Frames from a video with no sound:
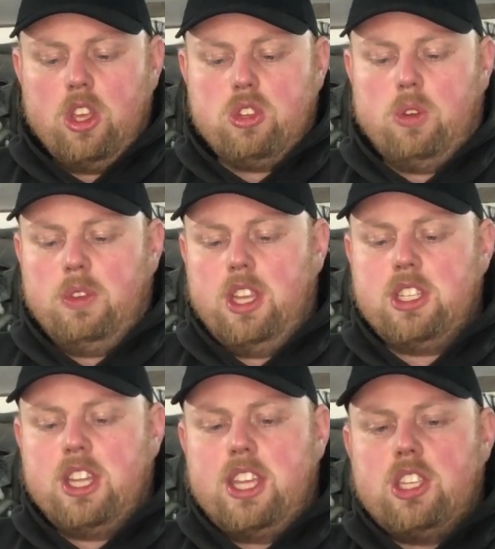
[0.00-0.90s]
So it is
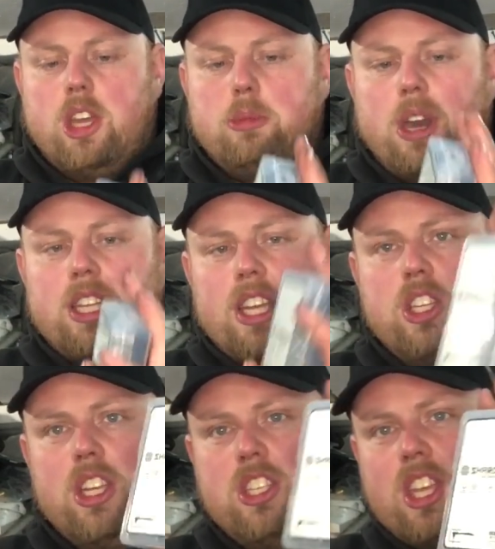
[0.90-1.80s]
nice and compact. As
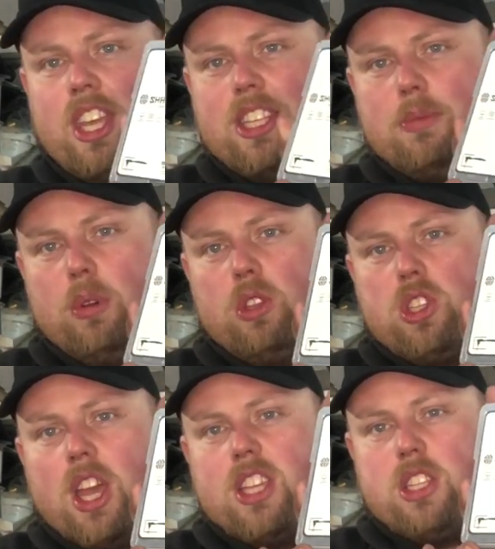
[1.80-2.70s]
you can see, it's about the
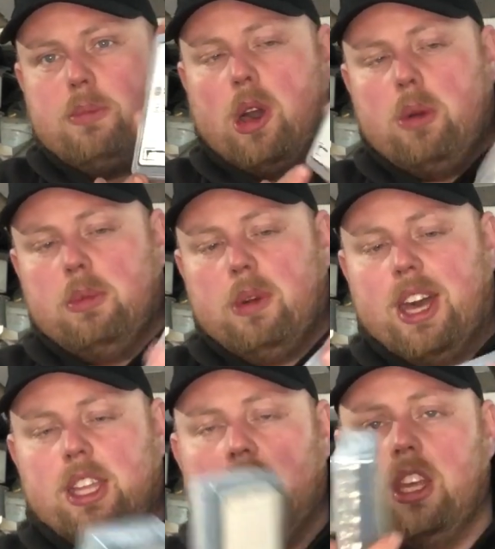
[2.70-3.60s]
size of the palm of my
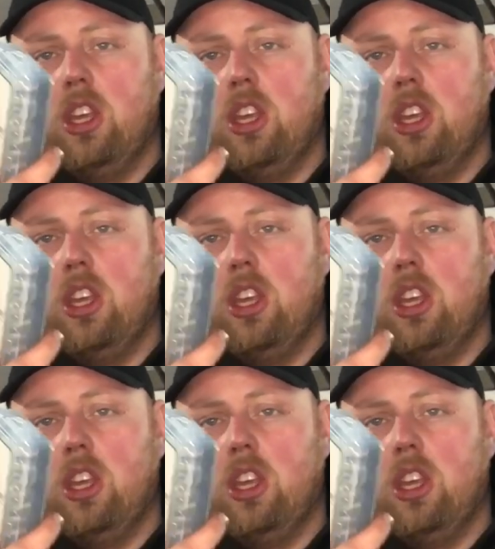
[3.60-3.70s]
hand.